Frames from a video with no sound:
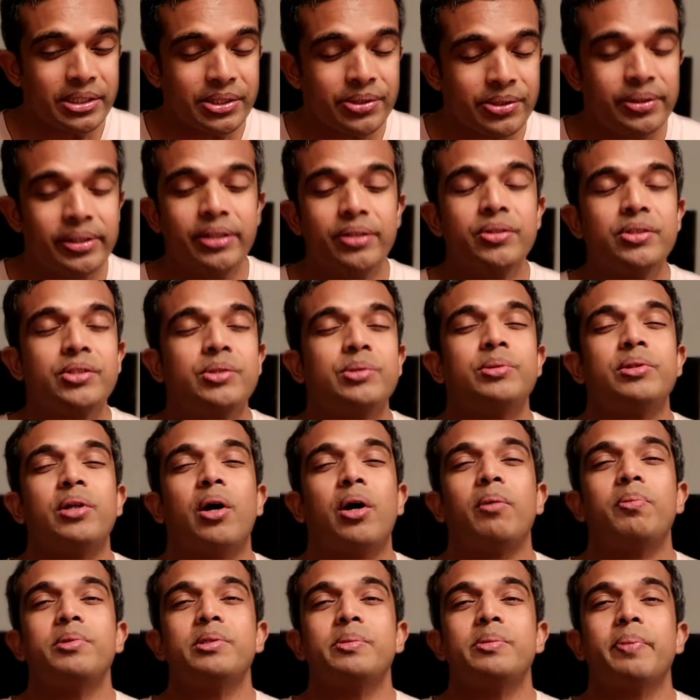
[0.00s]
you need to
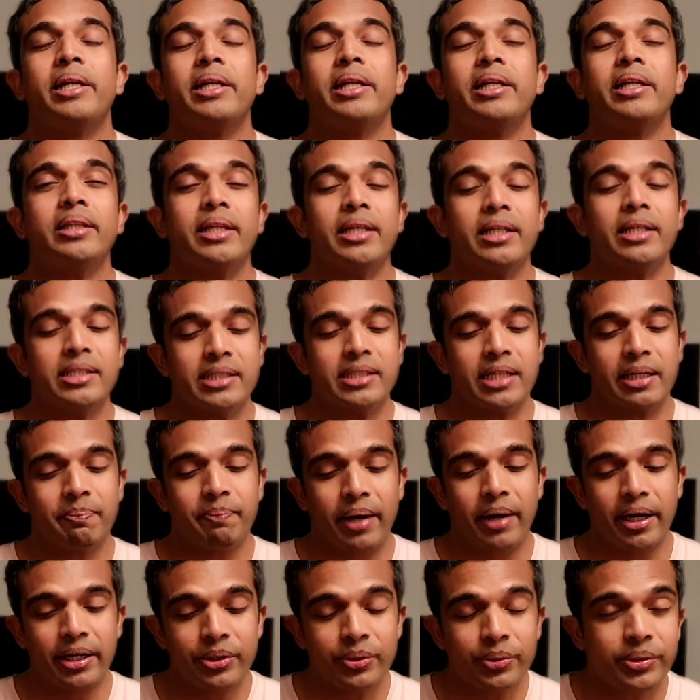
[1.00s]
stop spending things that
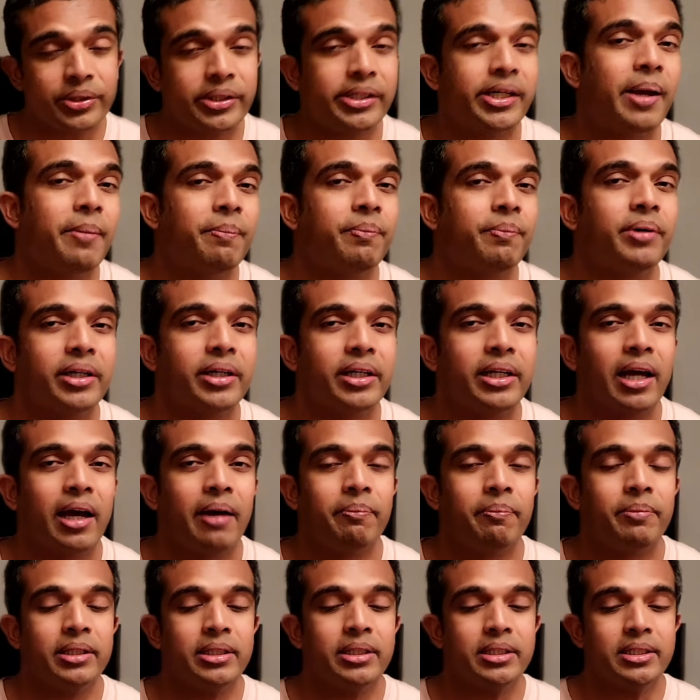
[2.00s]
buy you temporary
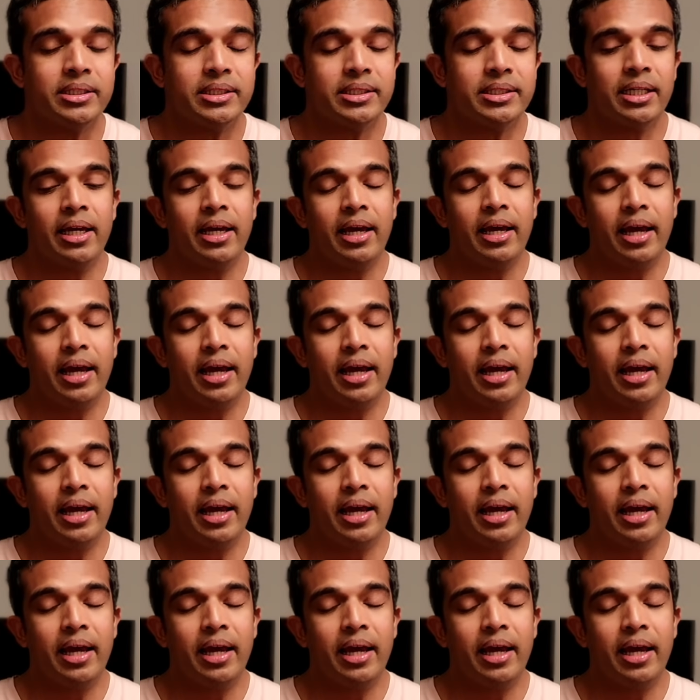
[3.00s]
happiness